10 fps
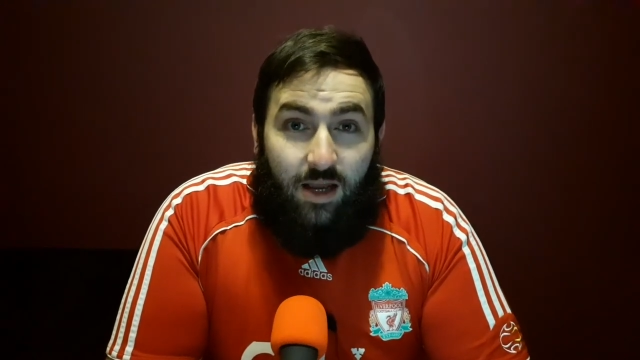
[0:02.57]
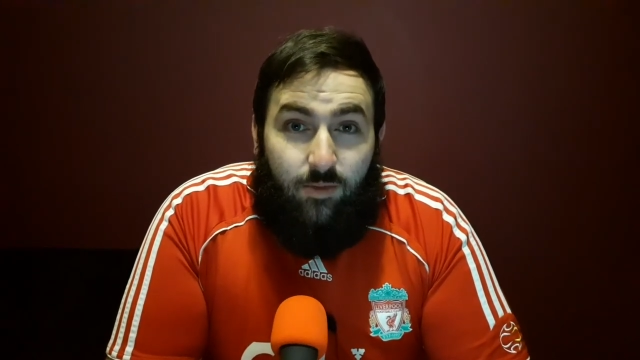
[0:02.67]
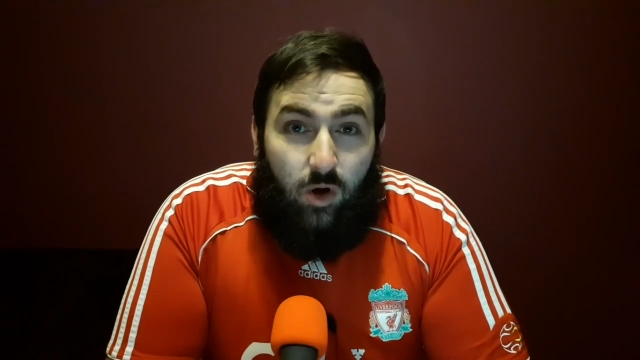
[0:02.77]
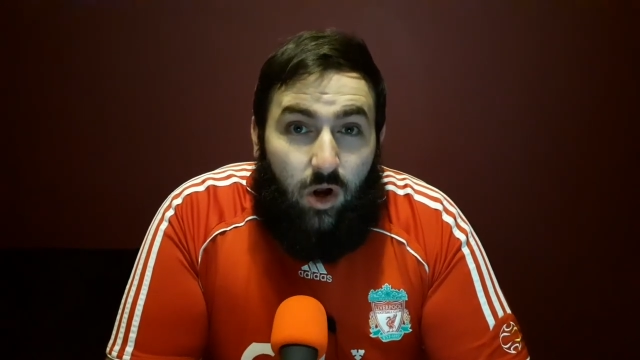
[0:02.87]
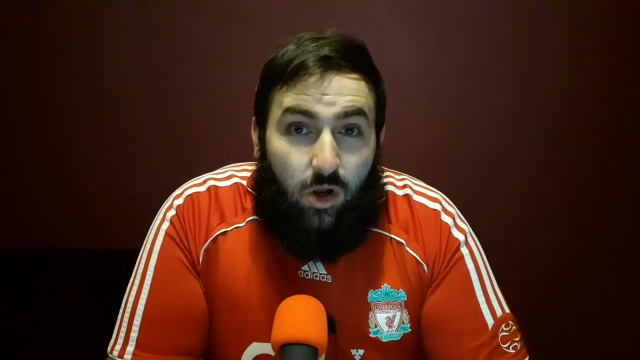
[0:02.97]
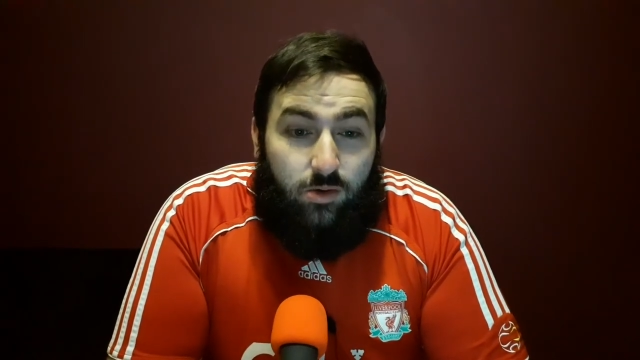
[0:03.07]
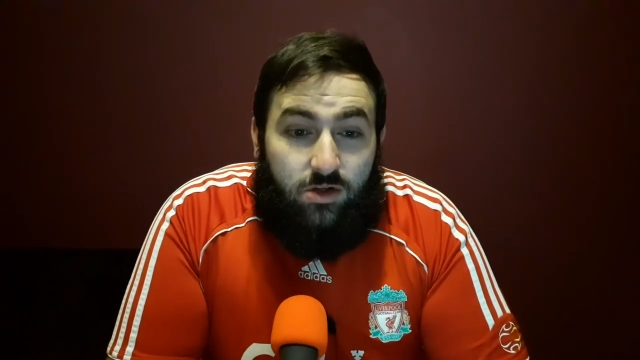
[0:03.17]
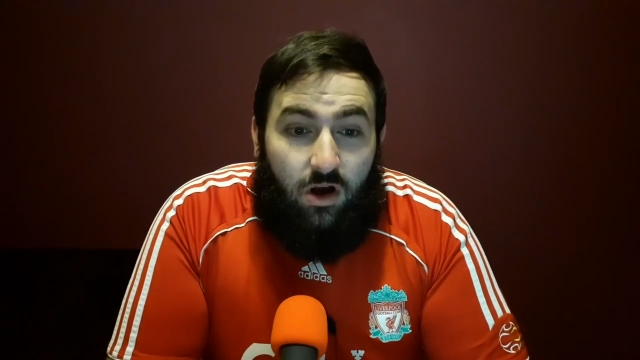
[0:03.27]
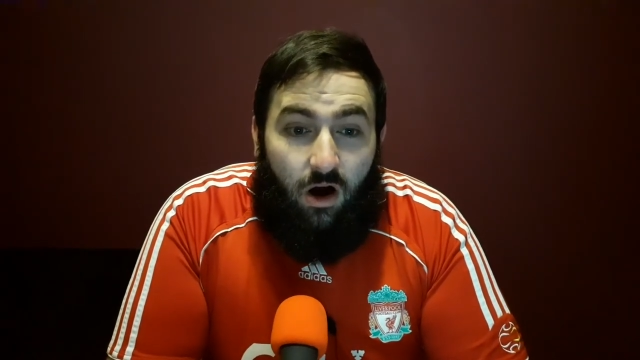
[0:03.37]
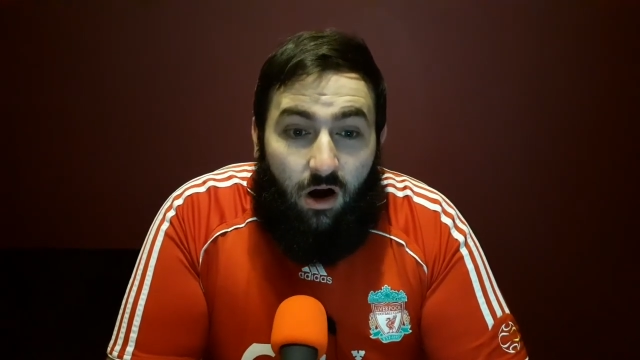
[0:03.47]
I'm your host
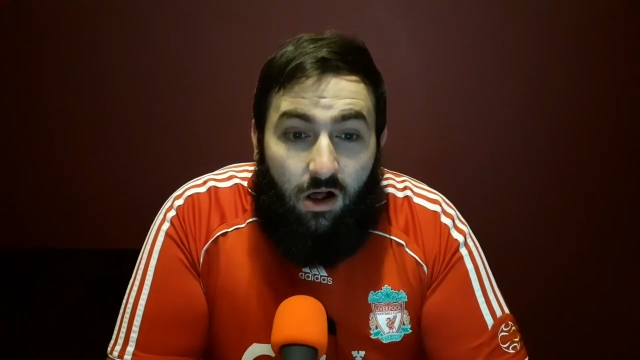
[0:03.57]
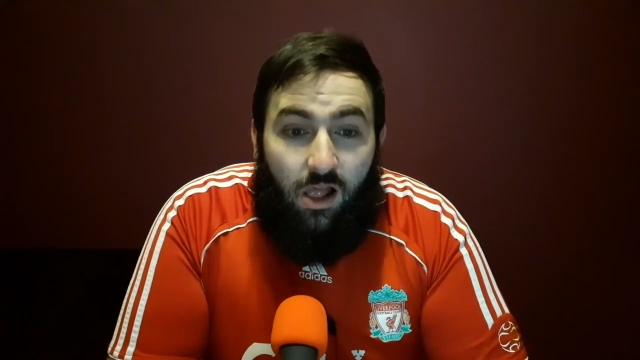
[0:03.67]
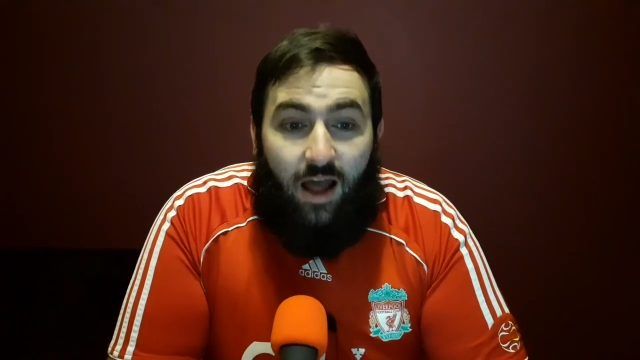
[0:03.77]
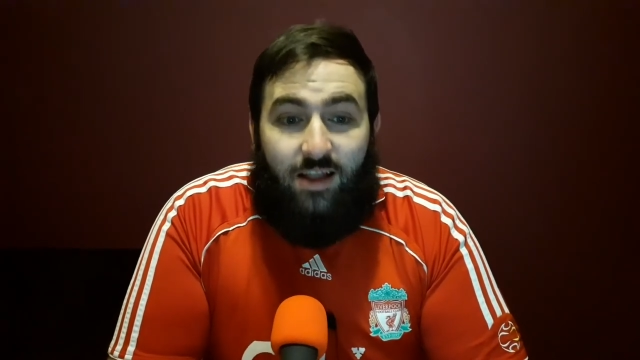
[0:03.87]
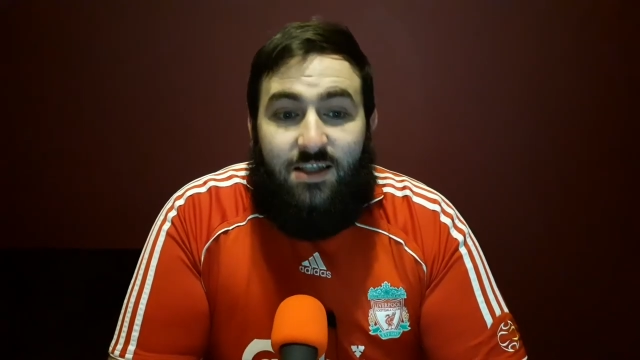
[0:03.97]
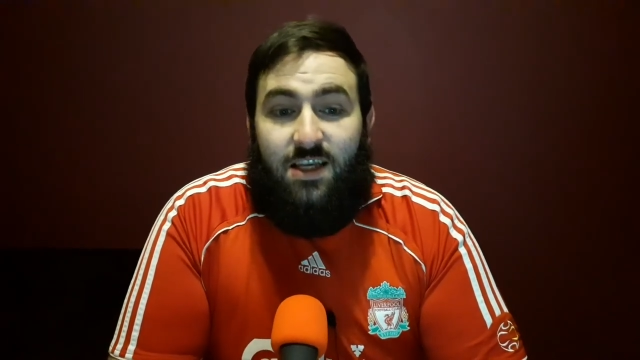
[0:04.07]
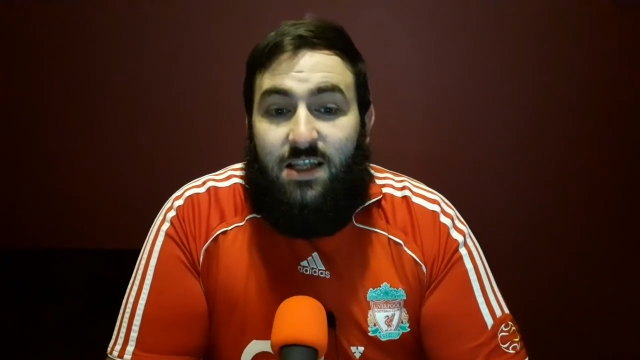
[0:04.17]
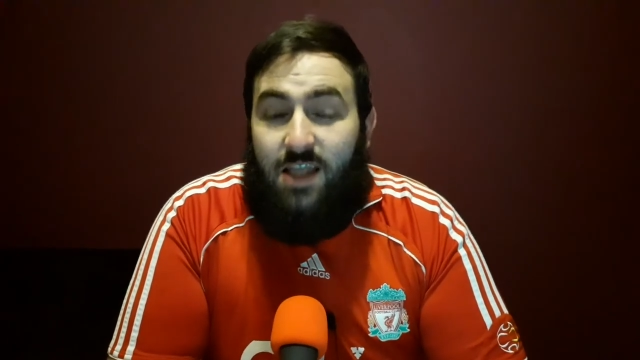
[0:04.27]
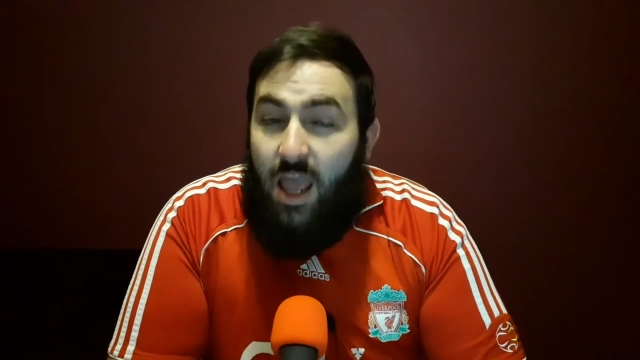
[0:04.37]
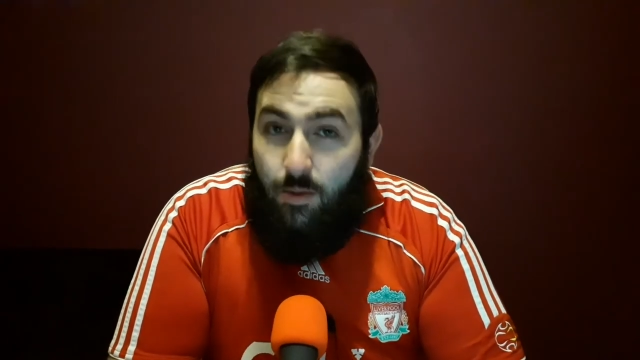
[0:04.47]
Carl, and
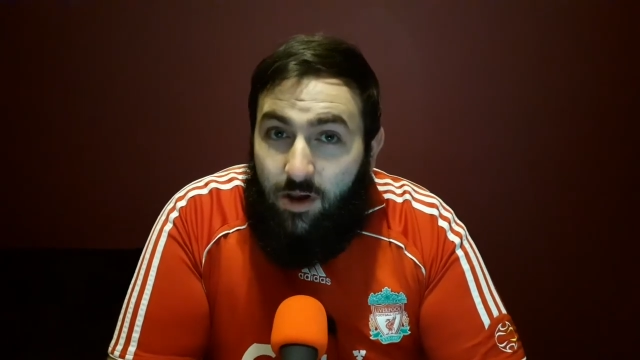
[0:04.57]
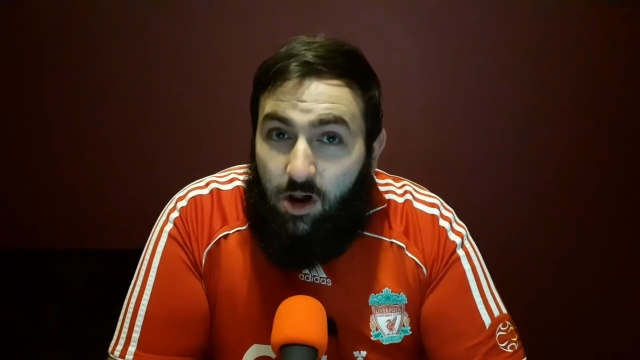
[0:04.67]
today we're